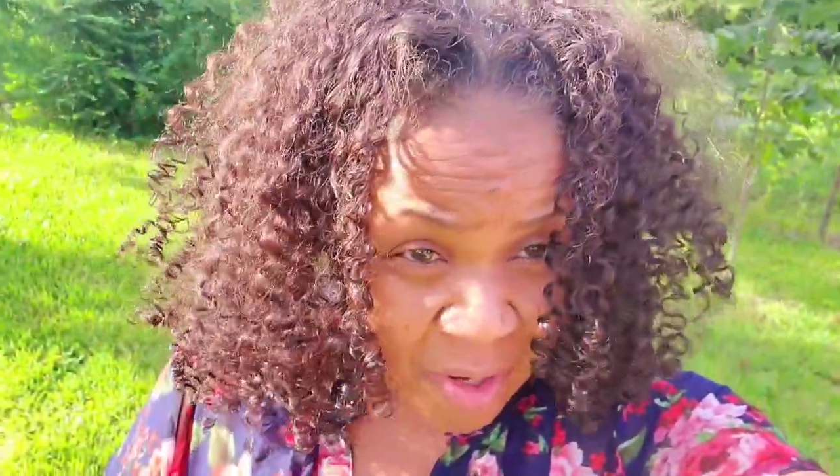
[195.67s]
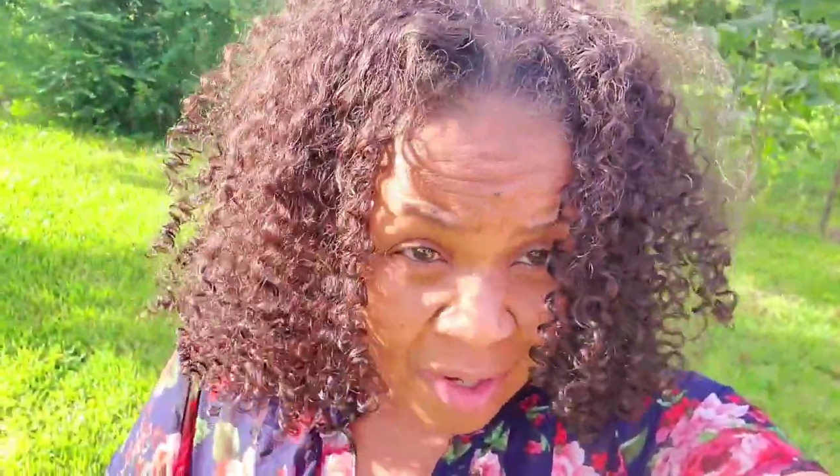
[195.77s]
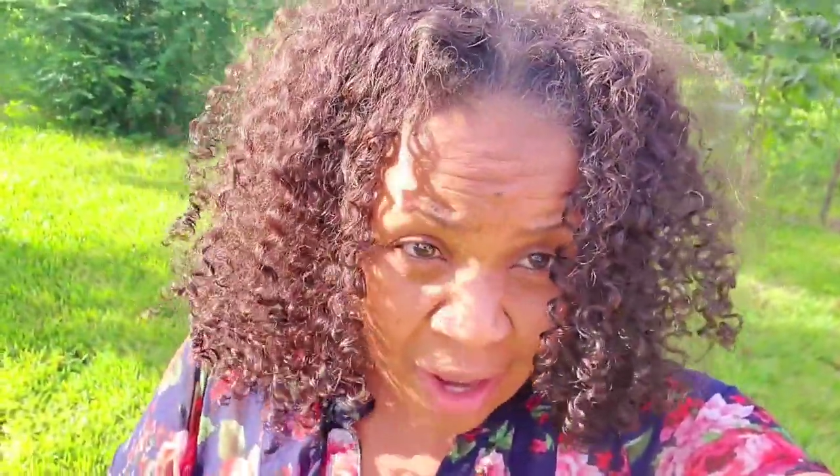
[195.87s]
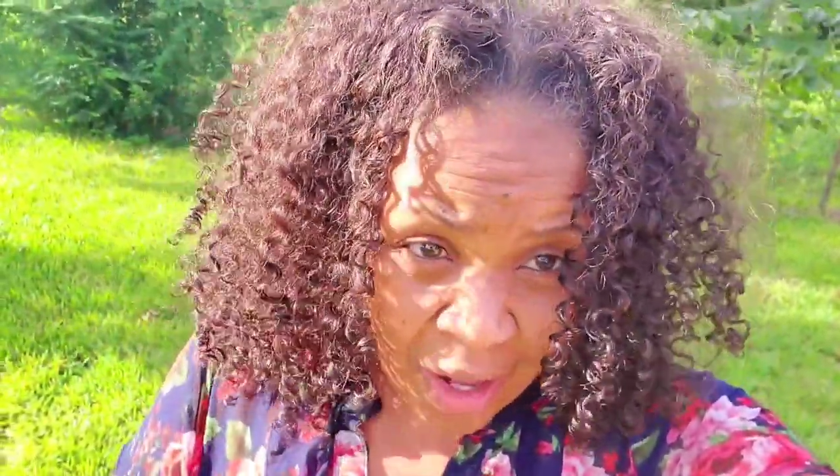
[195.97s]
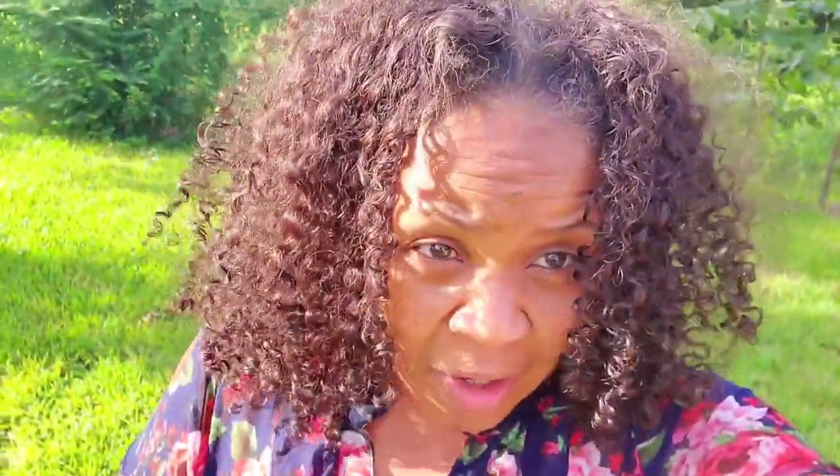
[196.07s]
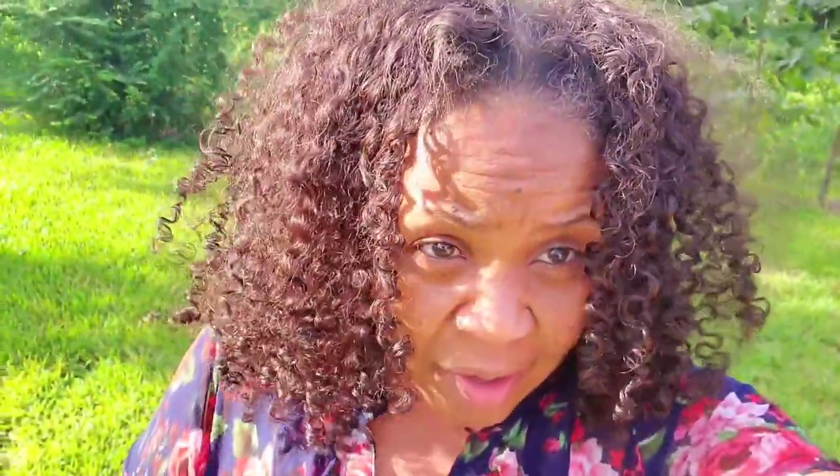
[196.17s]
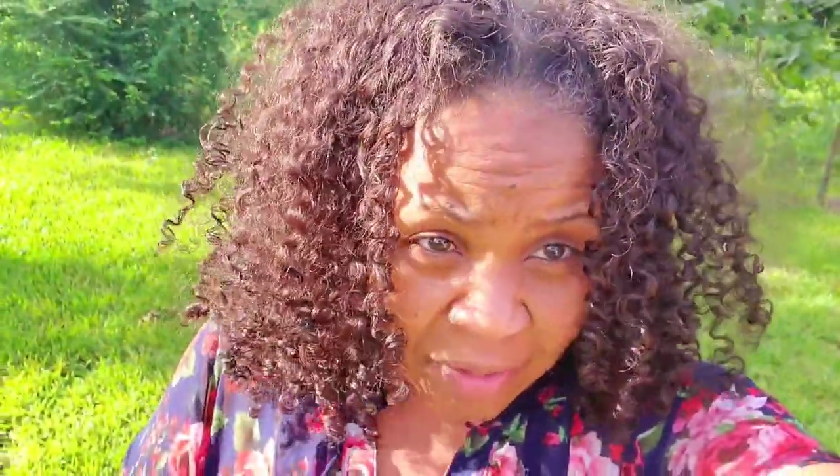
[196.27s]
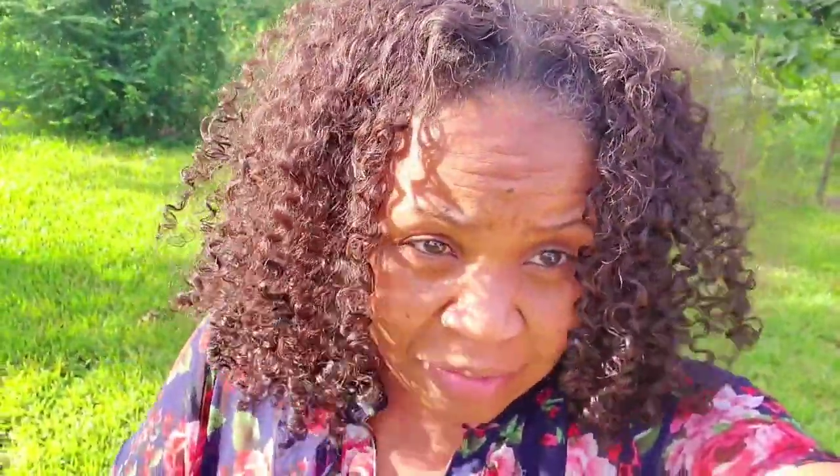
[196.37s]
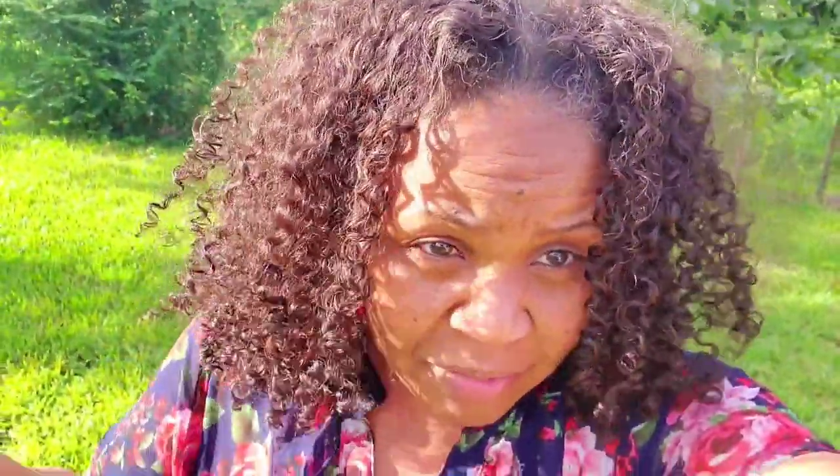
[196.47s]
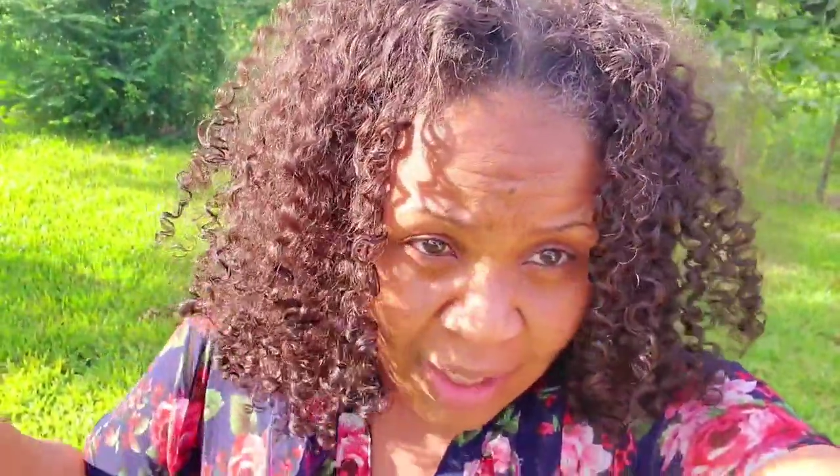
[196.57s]
dollar,
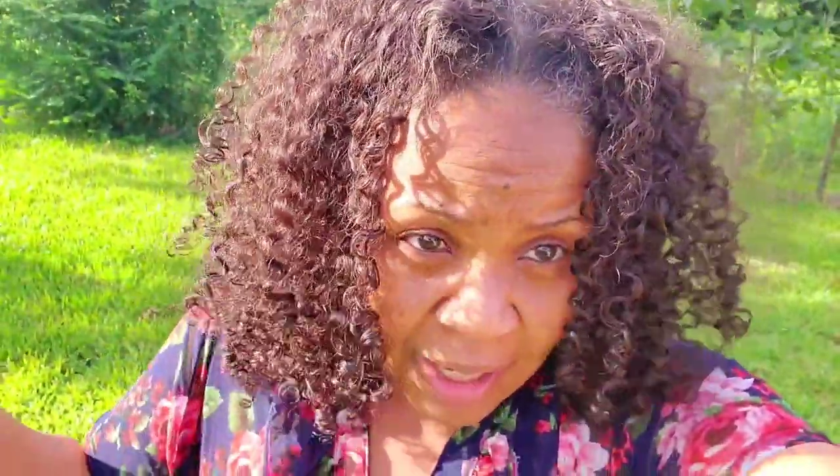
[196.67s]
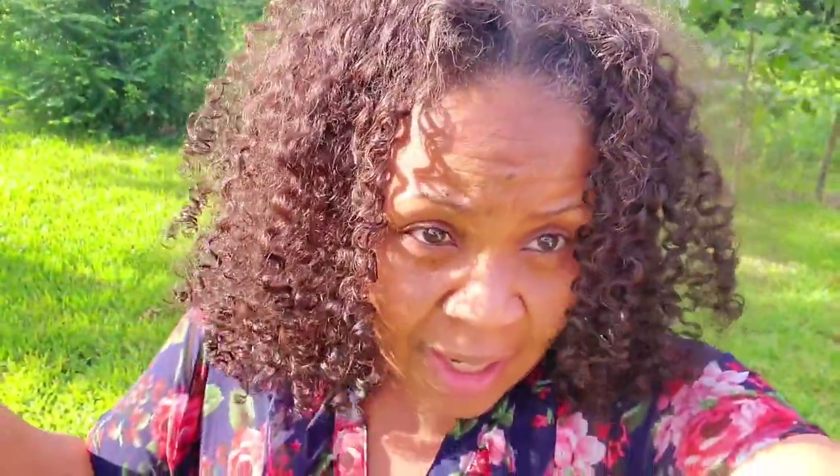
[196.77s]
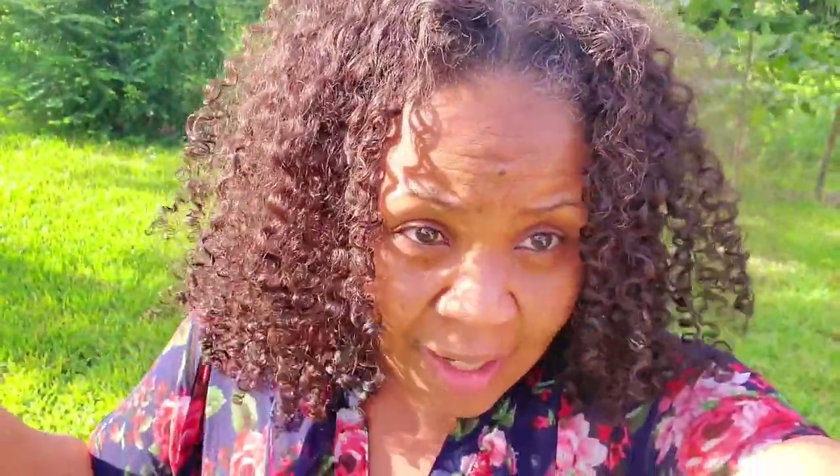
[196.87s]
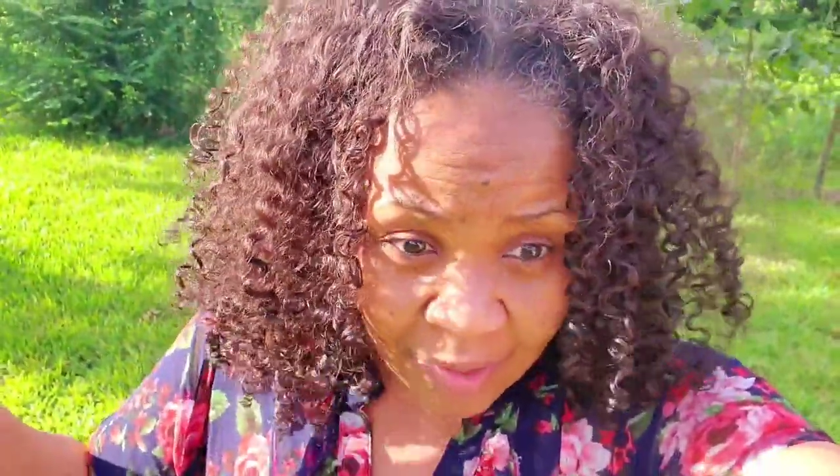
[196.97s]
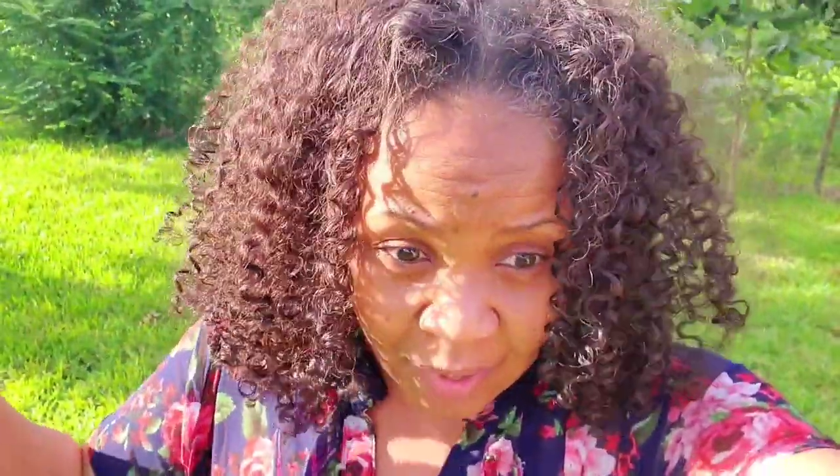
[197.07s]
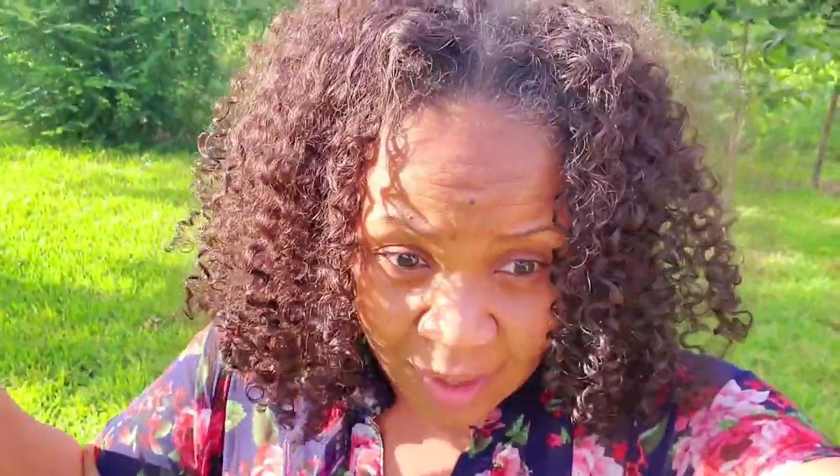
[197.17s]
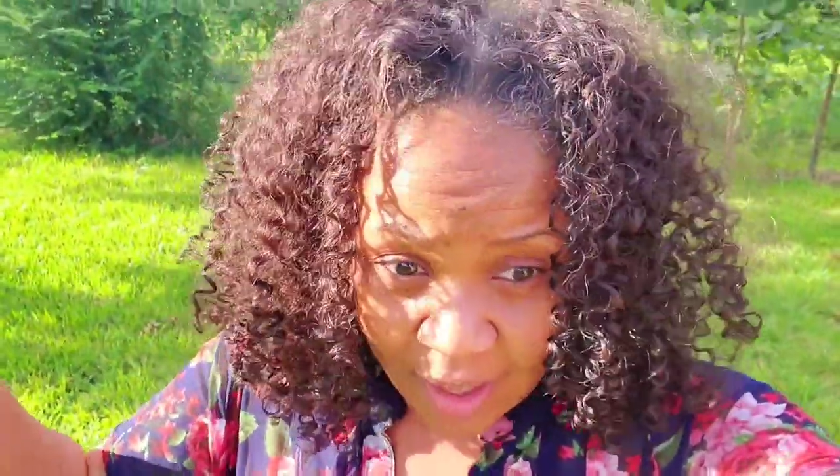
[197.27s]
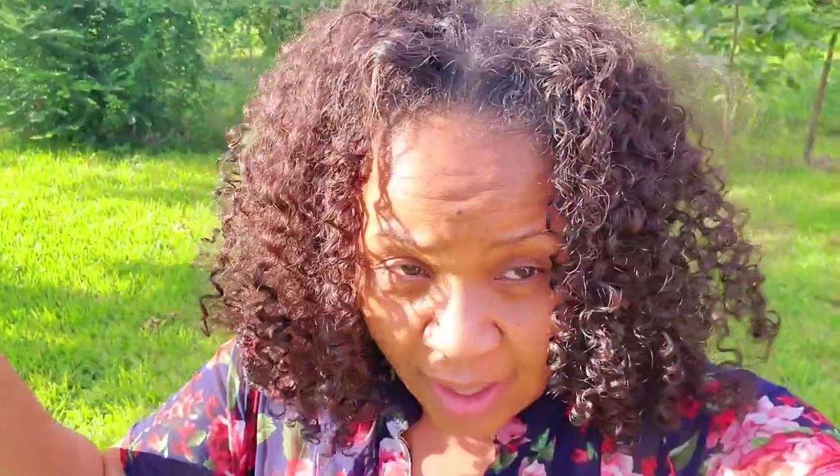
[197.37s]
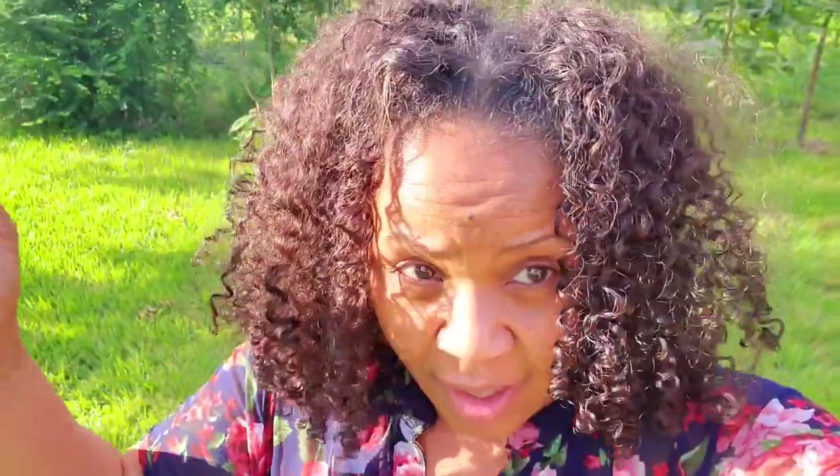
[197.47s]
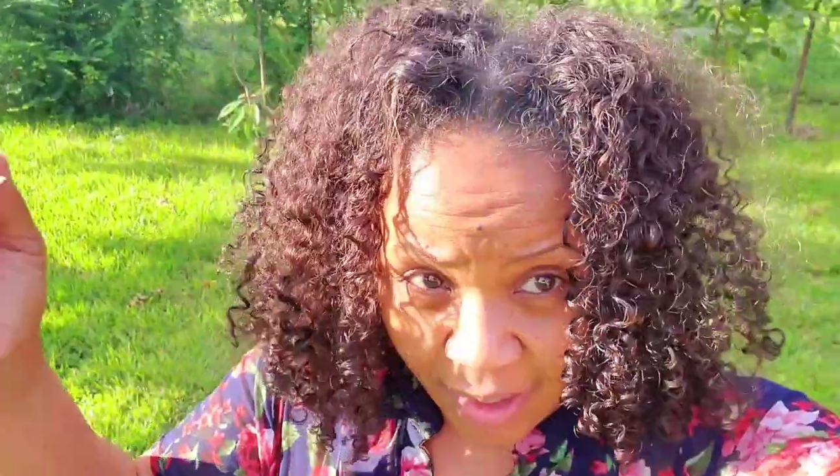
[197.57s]
it is what it
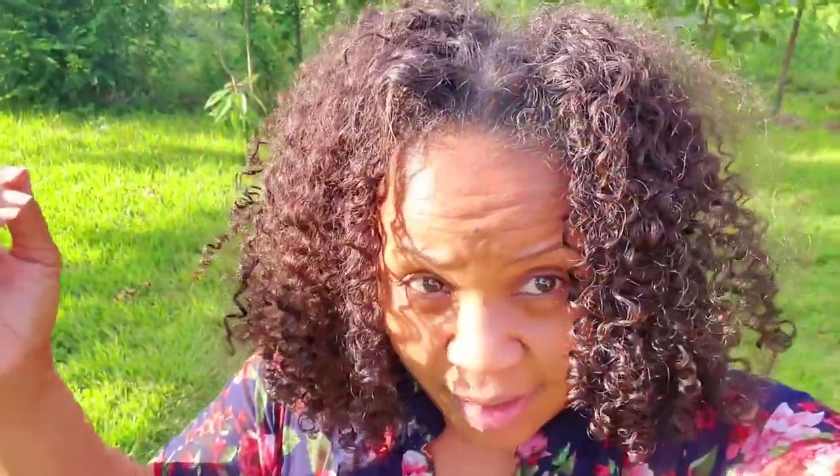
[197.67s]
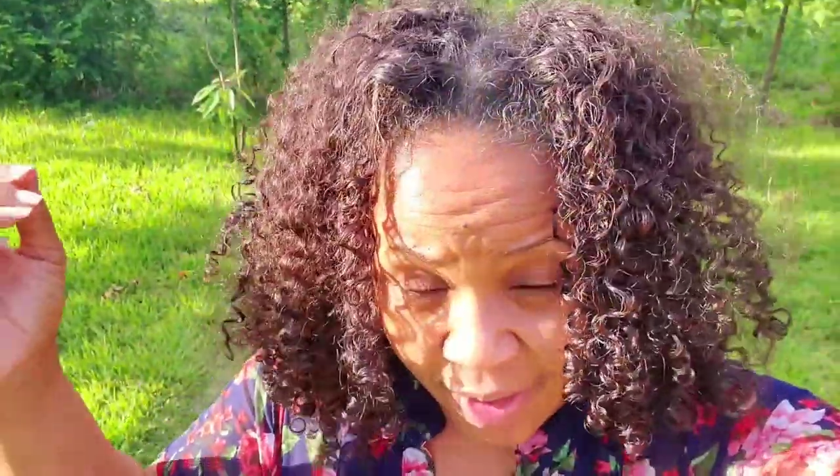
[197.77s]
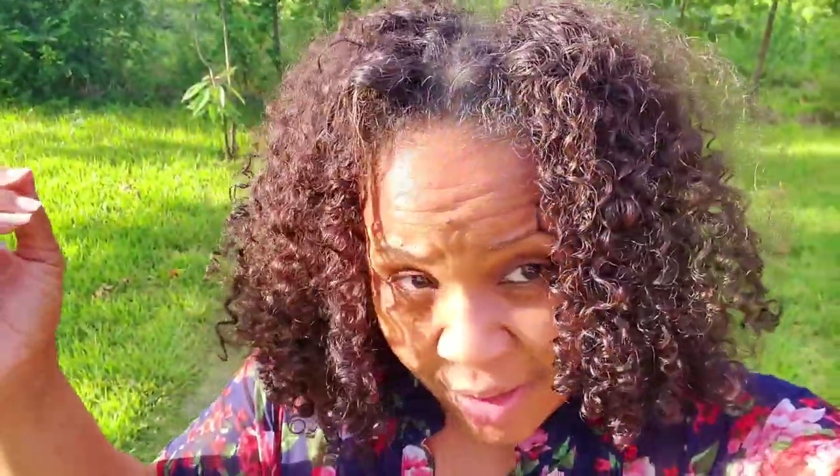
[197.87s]
is.